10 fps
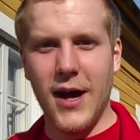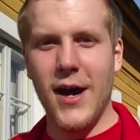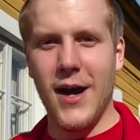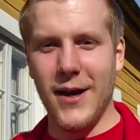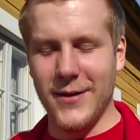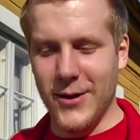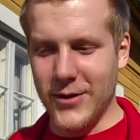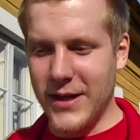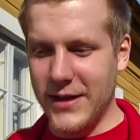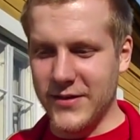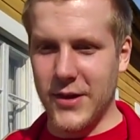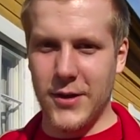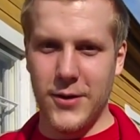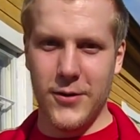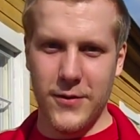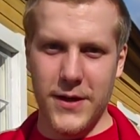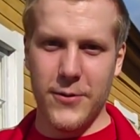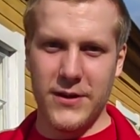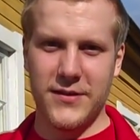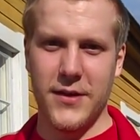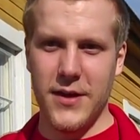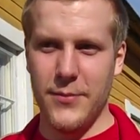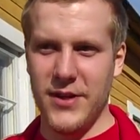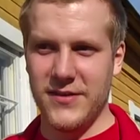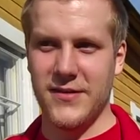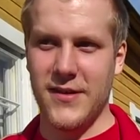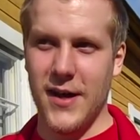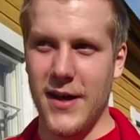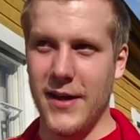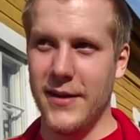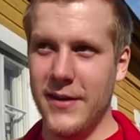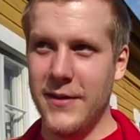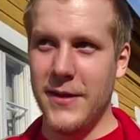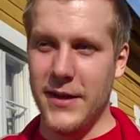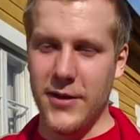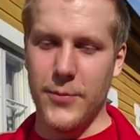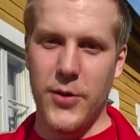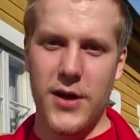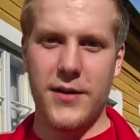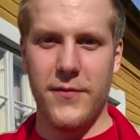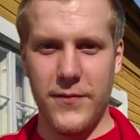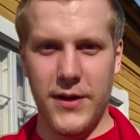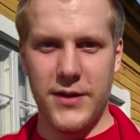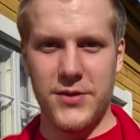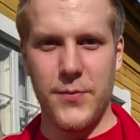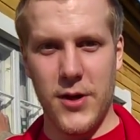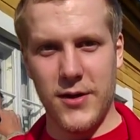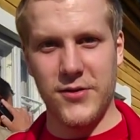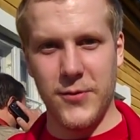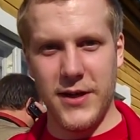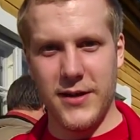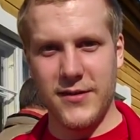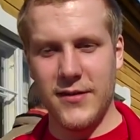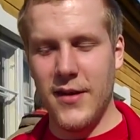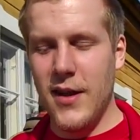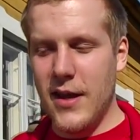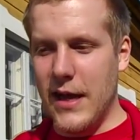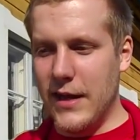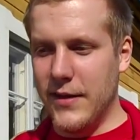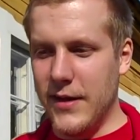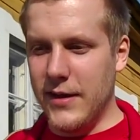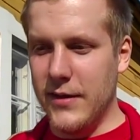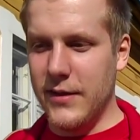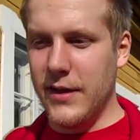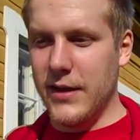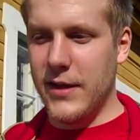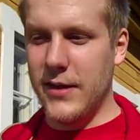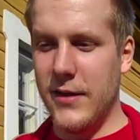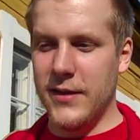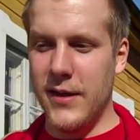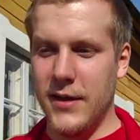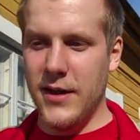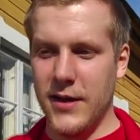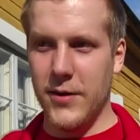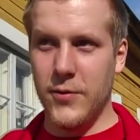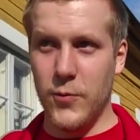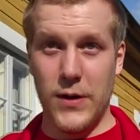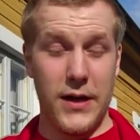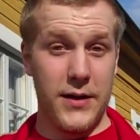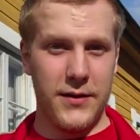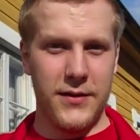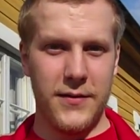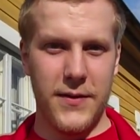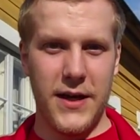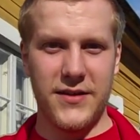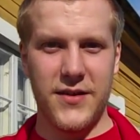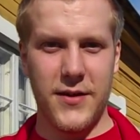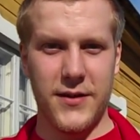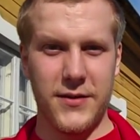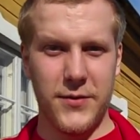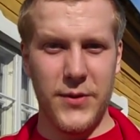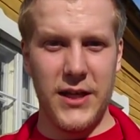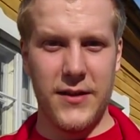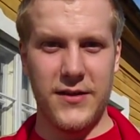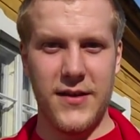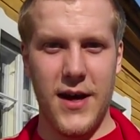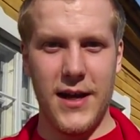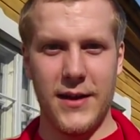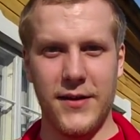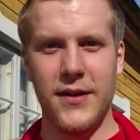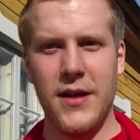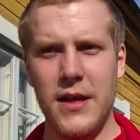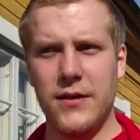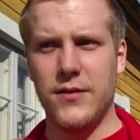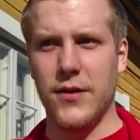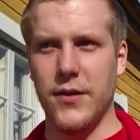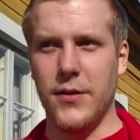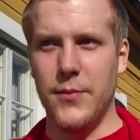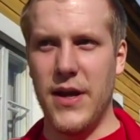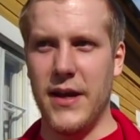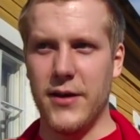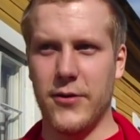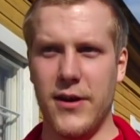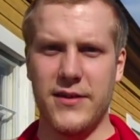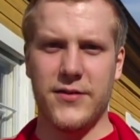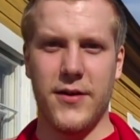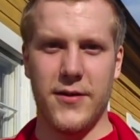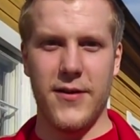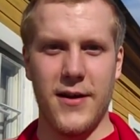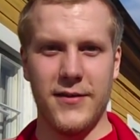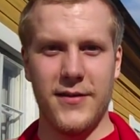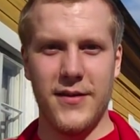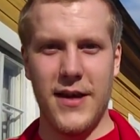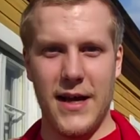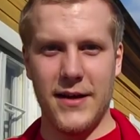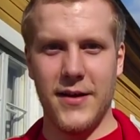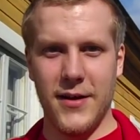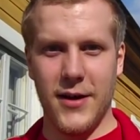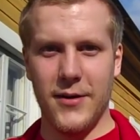Ah, okay. So there was a business guy here, part Finnish, part Swedish, and he got an idea when they started to build this island to make a restaurant and